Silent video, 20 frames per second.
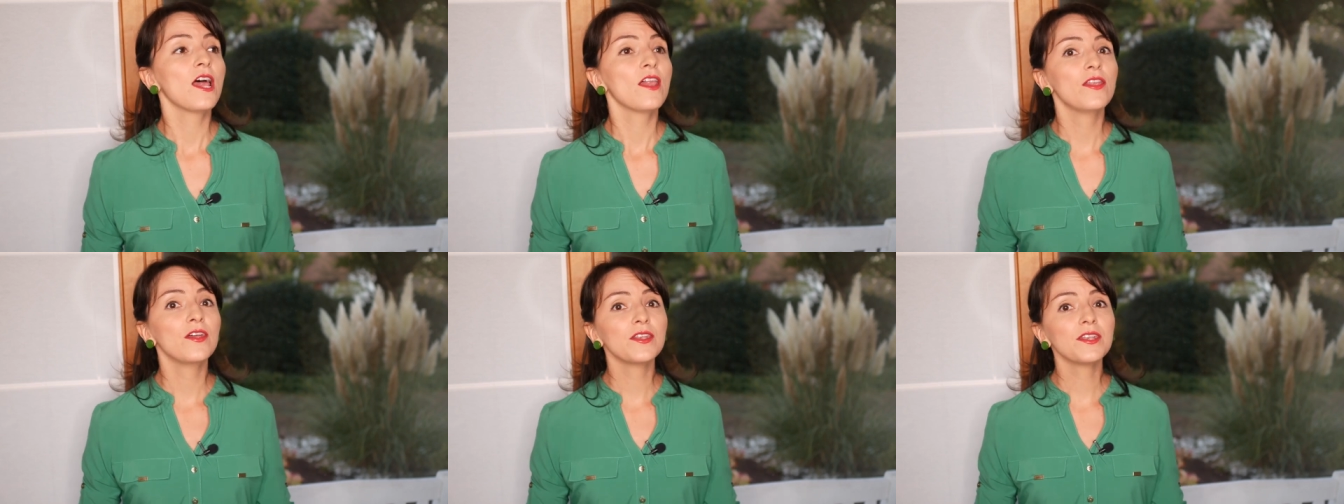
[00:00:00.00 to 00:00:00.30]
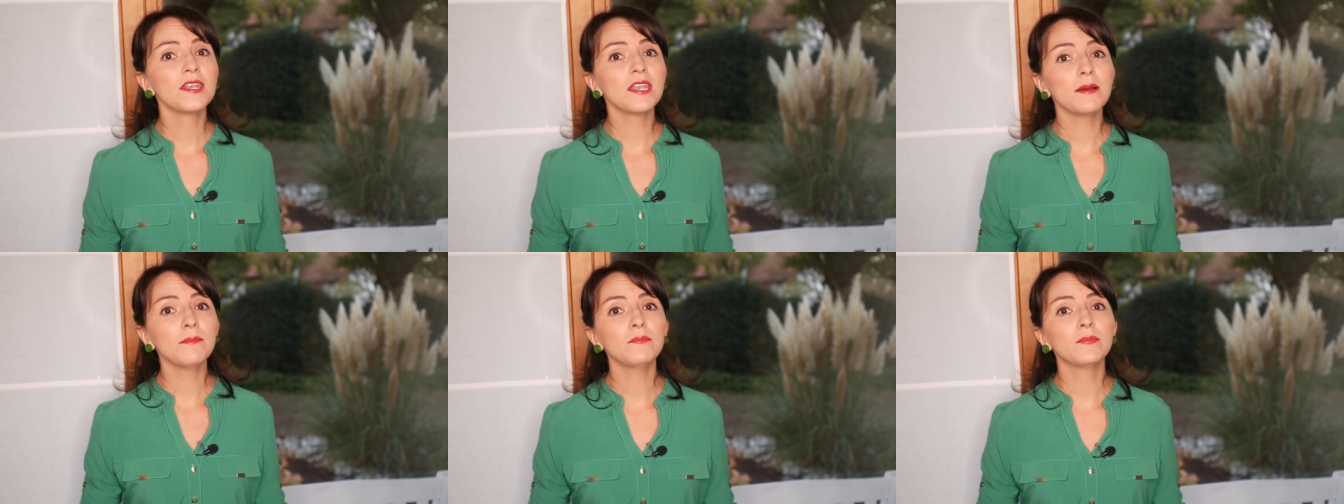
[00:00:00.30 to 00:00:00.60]
the
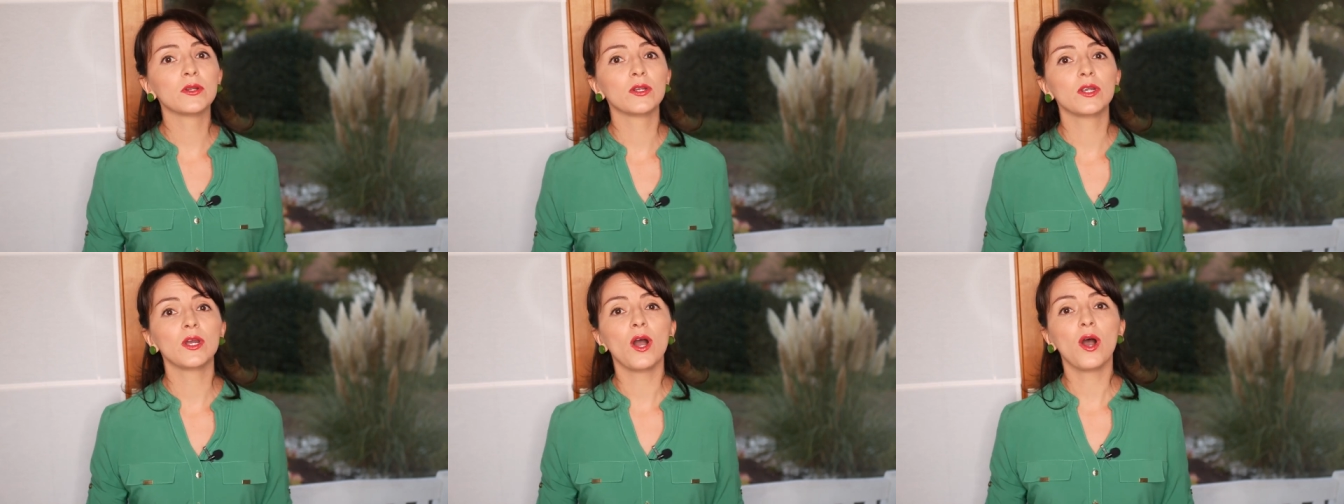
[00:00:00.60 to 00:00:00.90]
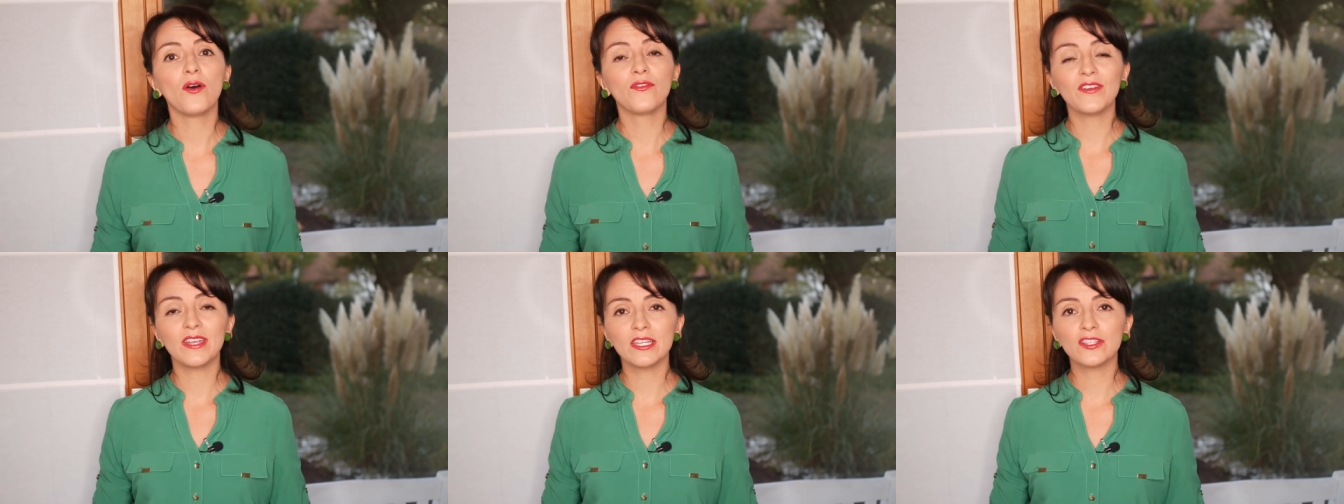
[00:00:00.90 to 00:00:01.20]
number
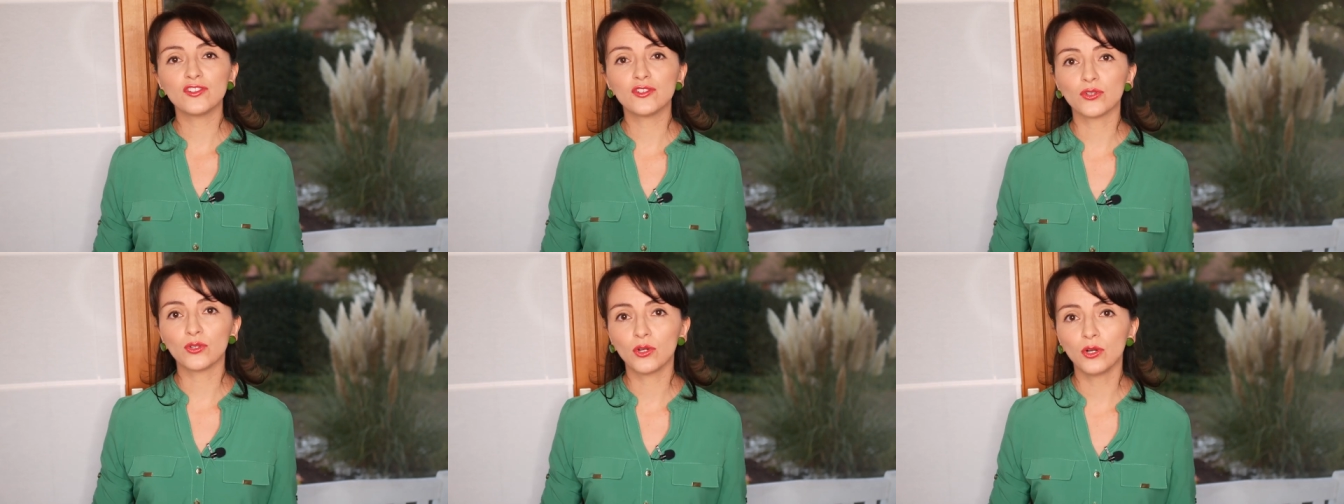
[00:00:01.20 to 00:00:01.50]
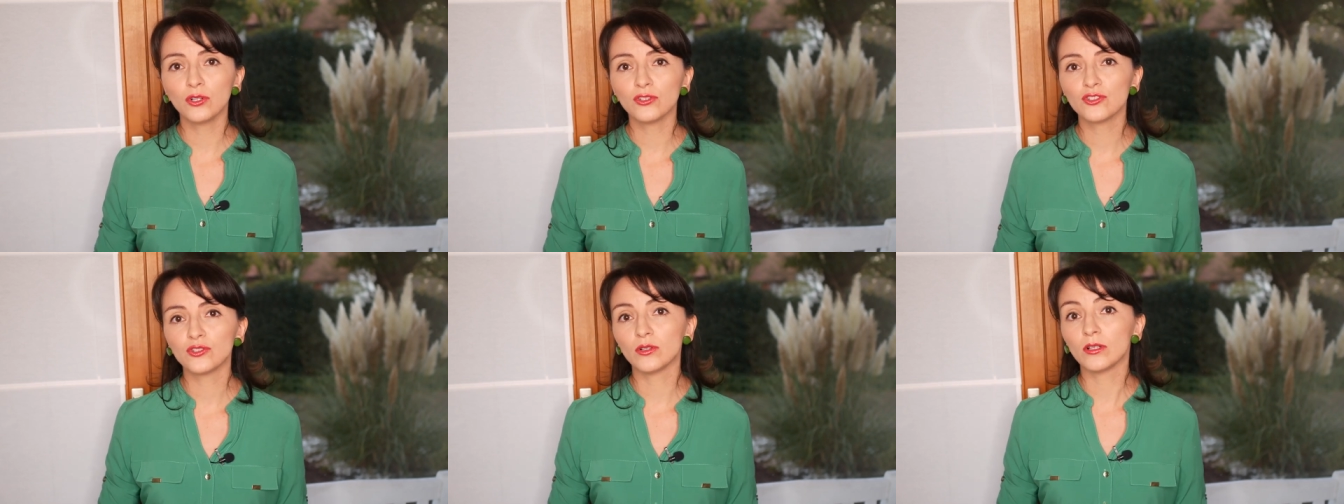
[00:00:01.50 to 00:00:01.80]
of
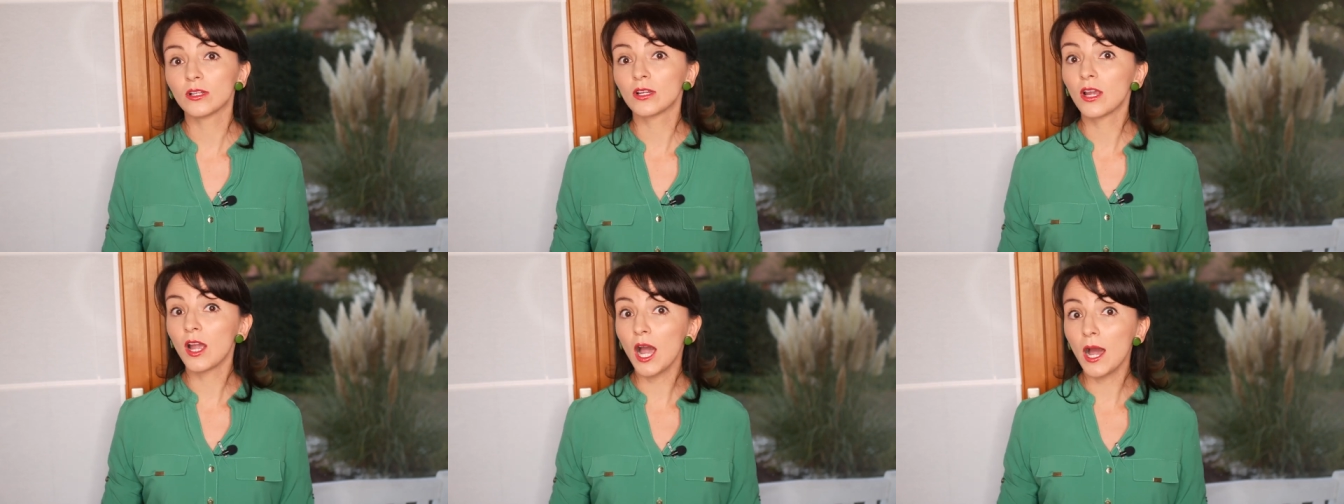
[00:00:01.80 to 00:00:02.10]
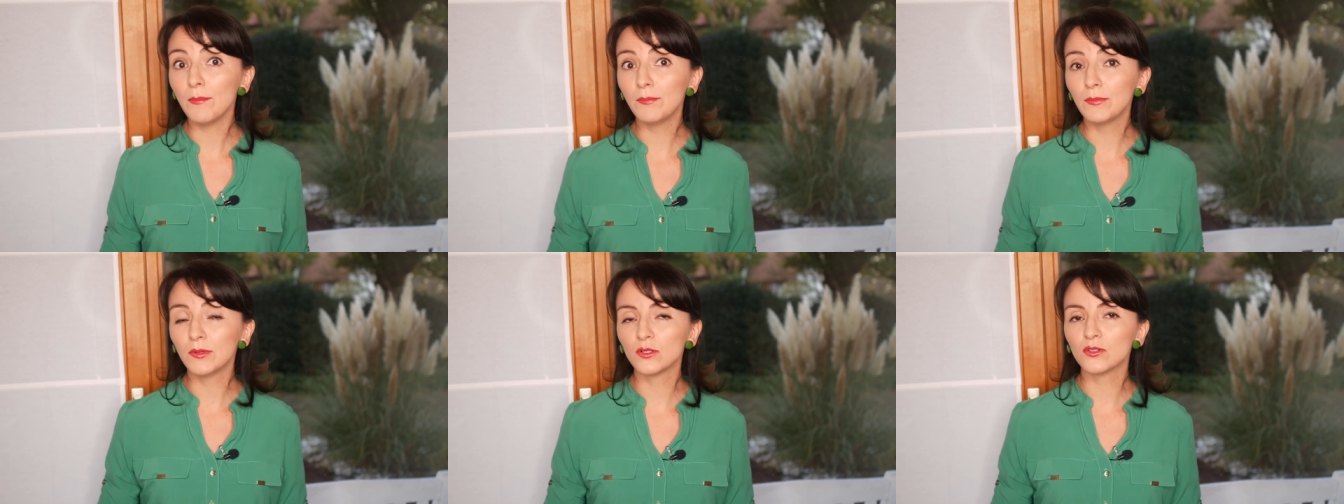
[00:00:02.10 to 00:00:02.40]
intercultural
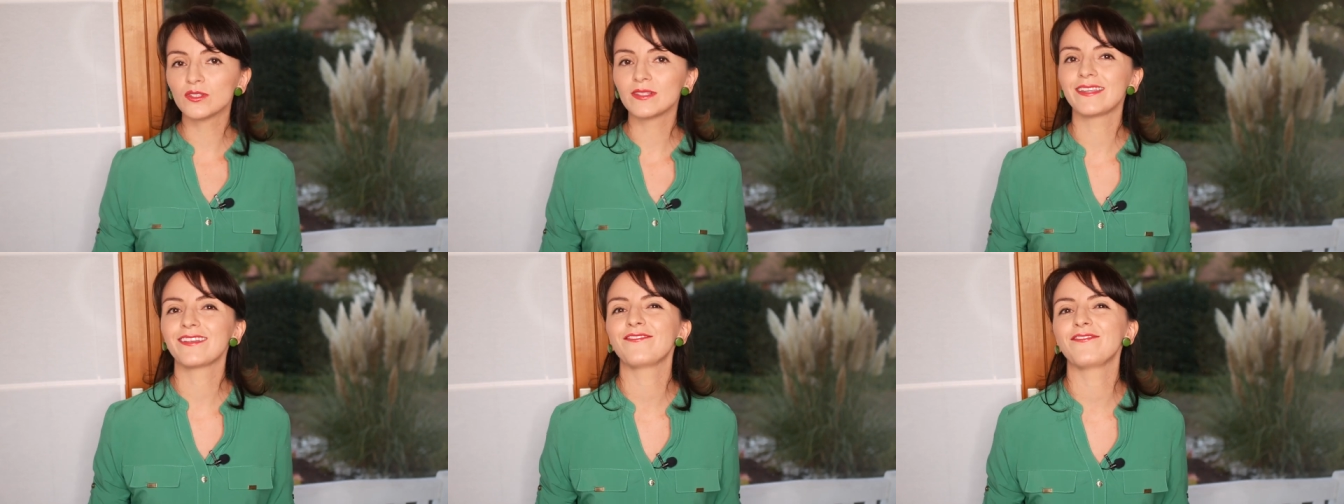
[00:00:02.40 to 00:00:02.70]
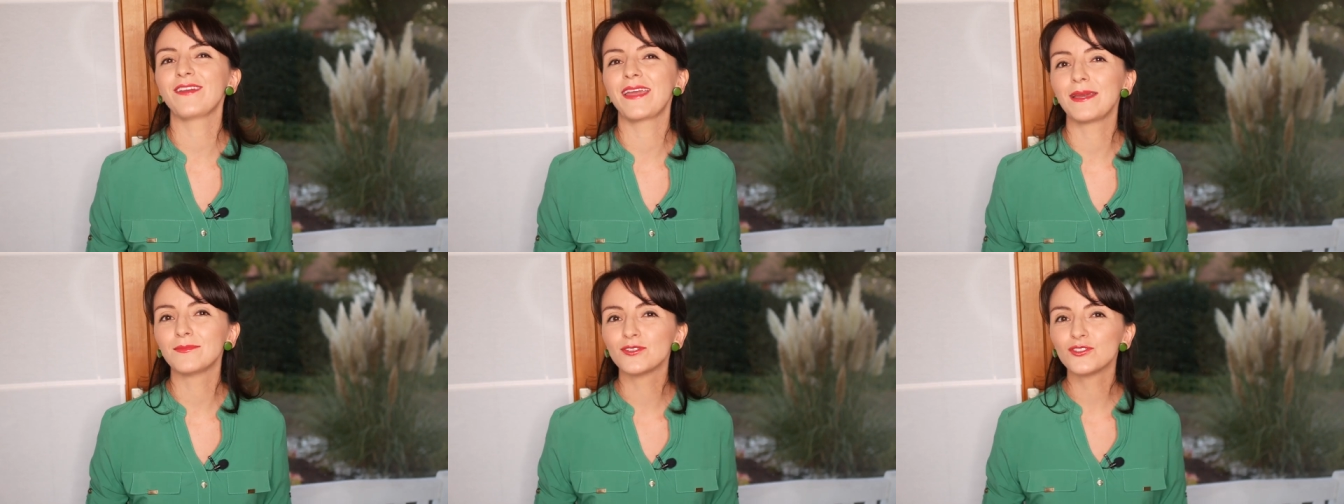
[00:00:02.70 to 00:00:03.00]
couples and
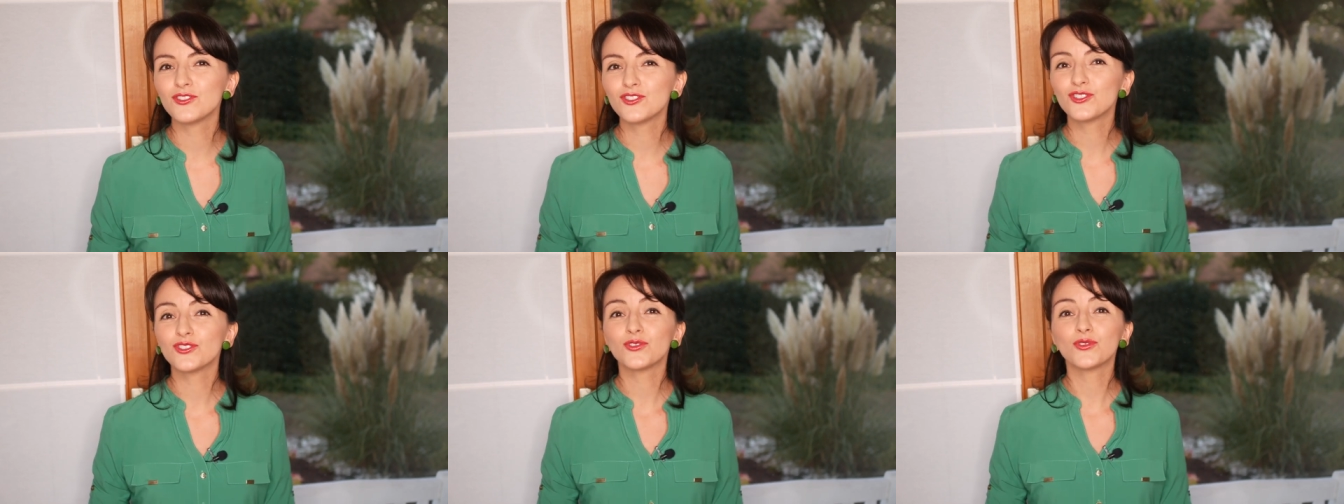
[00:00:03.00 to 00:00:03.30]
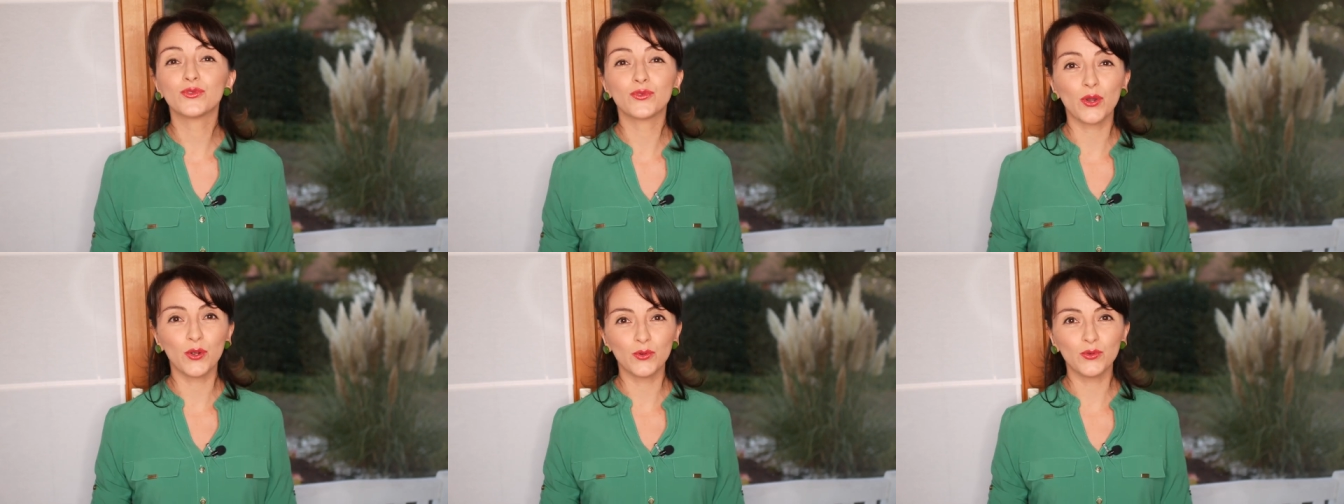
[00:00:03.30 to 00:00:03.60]
families
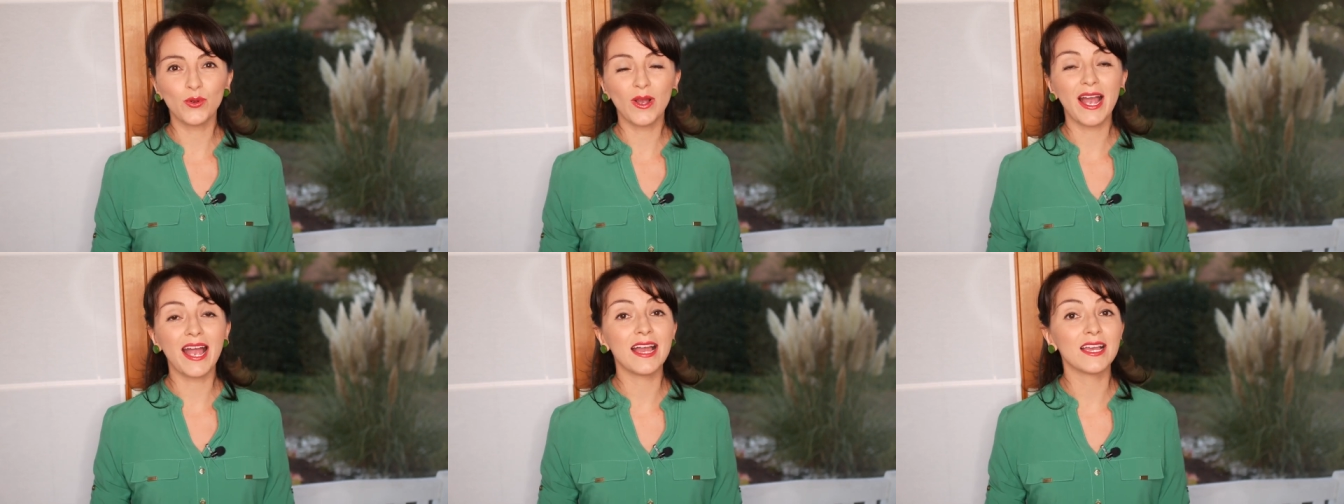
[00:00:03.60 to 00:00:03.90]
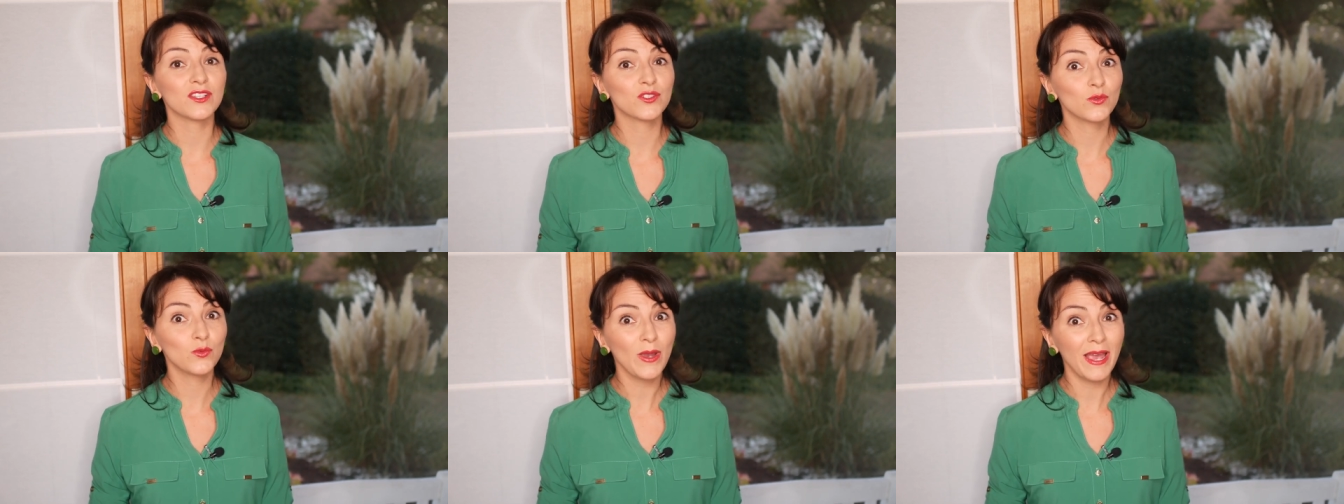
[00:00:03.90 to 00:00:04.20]
grow
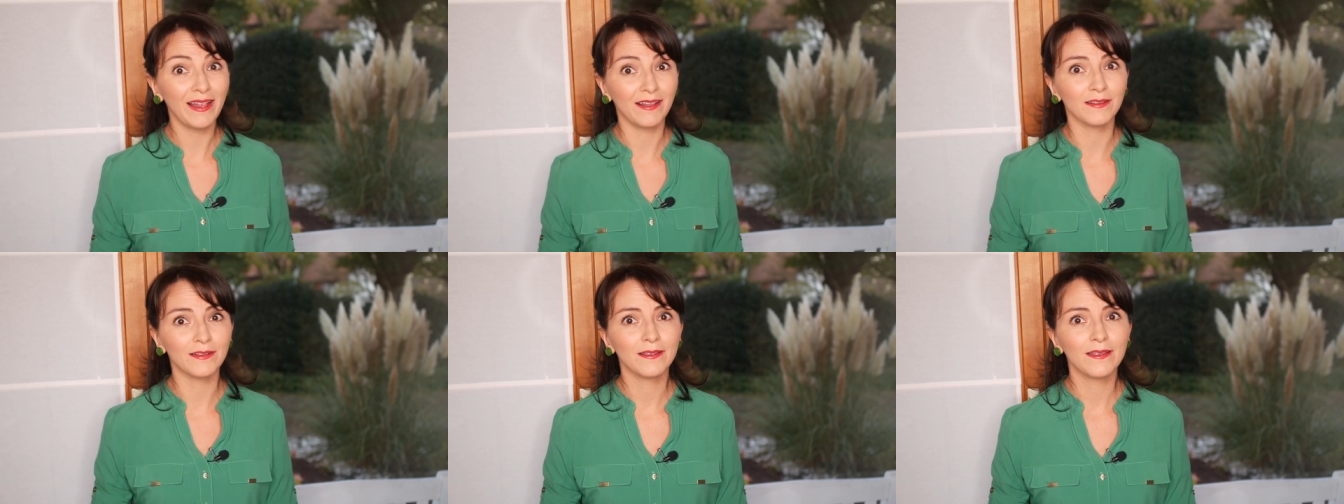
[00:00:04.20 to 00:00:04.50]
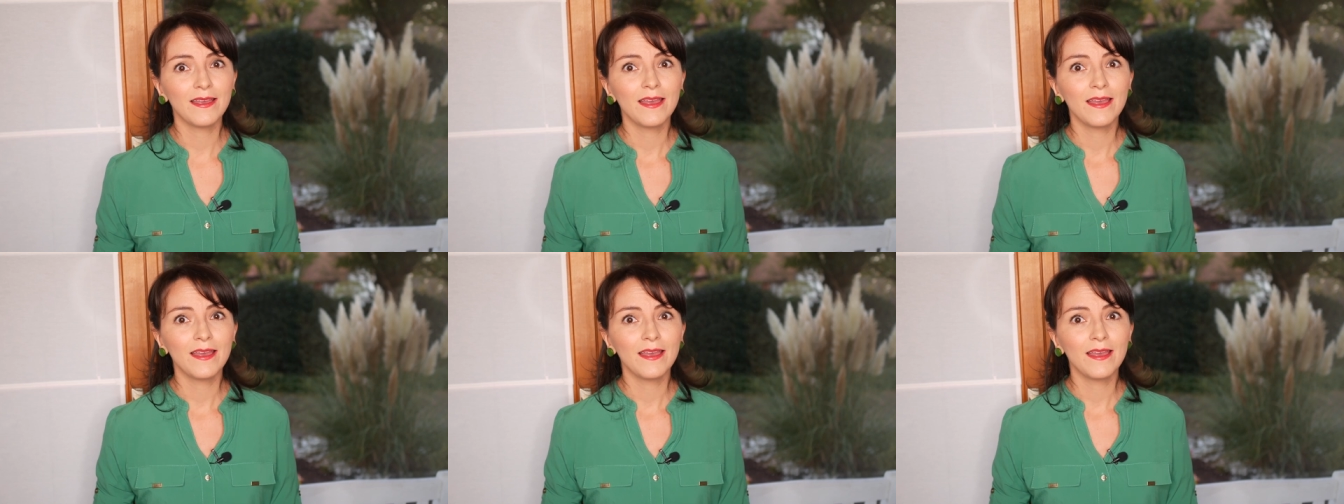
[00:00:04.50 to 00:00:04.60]
as well.